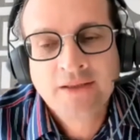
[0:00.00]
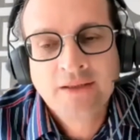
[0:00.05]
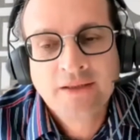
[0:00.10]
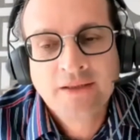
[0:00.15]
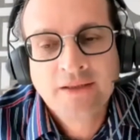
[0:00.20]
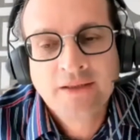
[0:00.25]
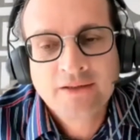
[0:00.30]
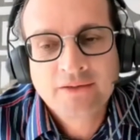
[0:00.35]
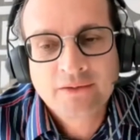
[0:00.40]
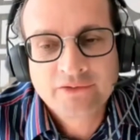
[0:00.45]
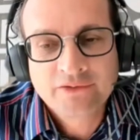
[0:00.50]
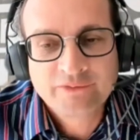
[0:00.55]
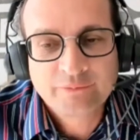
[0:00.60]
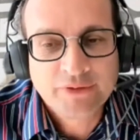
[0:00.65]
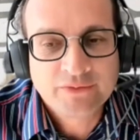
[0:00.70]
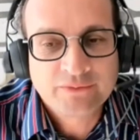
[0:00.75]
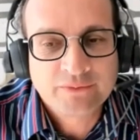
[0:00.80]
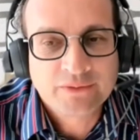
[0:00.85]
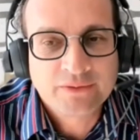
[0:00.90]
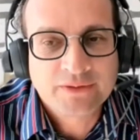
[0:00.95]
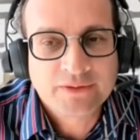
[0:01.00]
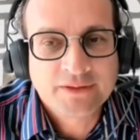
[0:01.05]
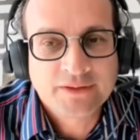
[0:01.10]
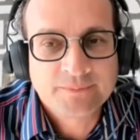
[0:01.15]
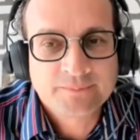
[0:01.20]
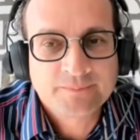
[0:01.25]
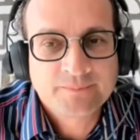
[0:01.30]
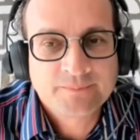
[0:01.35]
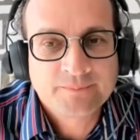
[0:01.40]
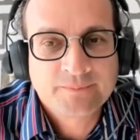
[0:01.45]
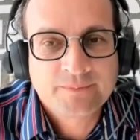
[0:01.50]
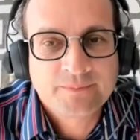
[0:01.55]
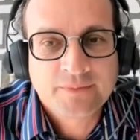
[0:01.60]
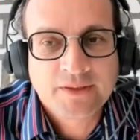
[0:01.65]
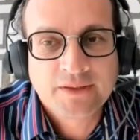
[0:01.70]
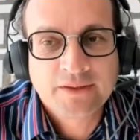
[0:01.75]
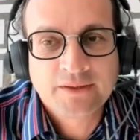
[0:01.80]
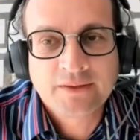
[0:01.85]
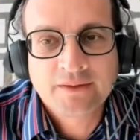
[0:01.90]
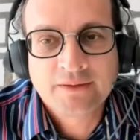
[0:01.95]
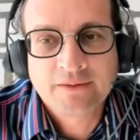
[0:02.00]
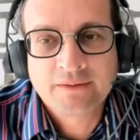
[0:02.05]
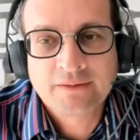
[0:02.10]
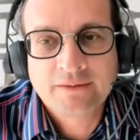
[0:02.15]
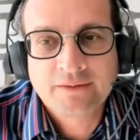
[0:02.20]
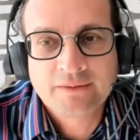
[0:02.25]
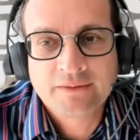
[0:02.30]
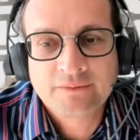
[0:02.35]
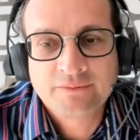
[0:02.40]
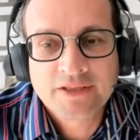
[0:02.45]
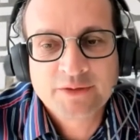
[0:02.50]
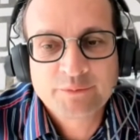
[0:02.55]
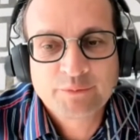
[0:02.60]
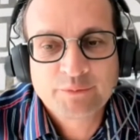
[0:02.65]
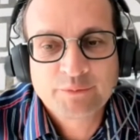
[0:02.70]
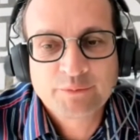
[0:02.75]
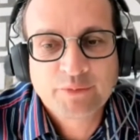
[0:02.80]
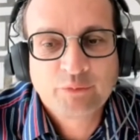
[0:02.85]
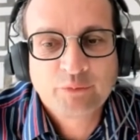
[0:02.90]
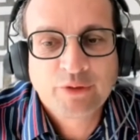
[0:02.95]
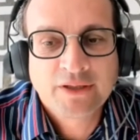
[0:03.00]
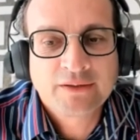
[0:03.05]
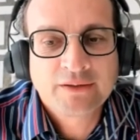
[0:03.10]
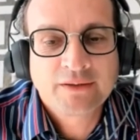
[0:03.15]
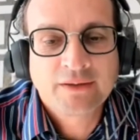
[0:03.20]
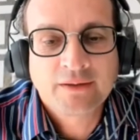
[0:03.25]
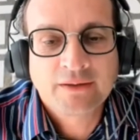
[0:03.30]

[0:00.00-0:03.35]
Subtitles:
I've been working in investment banking,